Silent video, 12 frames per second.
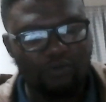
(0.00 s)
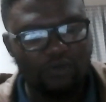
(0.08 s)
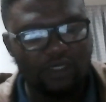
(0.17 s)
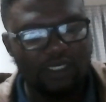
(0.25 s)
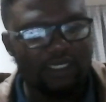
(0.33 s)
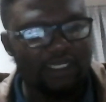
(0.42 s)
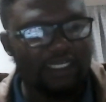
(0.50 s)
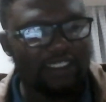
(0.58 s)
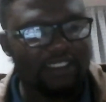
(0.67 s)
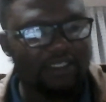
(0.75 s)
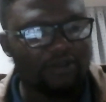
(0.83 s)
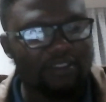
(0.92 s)
put in a
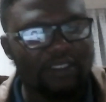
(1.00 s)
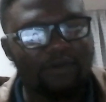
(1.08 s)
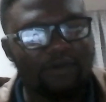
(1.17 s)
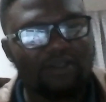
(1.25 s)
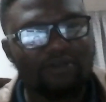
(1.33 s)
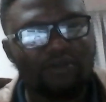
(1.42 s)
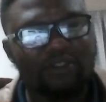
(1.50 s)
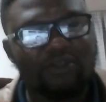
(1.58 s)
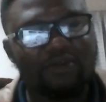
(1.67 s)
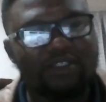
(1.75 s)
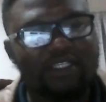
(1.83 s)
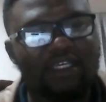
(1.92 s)
nutshell or summarize what
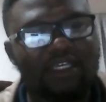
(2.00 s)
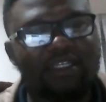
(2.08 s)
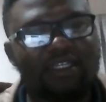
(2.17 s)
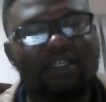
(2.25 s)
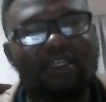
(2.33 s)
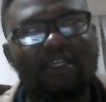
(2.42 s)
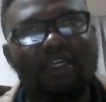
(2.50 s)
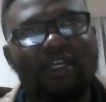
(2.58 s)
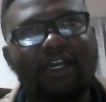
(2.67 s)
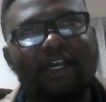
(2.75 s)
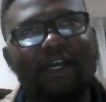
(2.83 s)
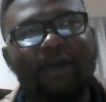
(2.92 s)
you said,
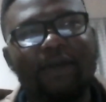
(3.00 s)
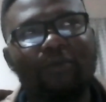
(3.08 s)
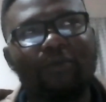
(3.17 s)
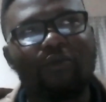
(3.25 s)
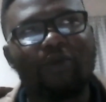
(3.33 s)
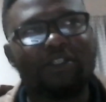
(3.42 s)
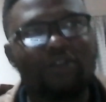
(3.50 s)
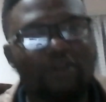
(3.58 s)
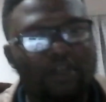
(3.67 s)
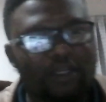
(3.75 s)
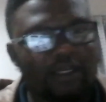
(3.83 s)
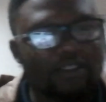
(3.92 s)
was you
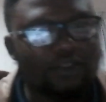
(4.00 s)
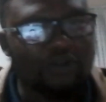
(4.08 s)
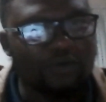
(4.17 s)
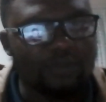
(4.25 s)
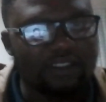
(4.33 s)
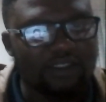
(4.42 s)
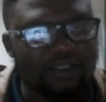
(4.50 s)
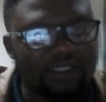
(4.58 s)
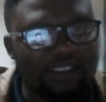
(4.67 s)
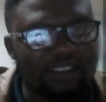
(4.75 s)
learned to be street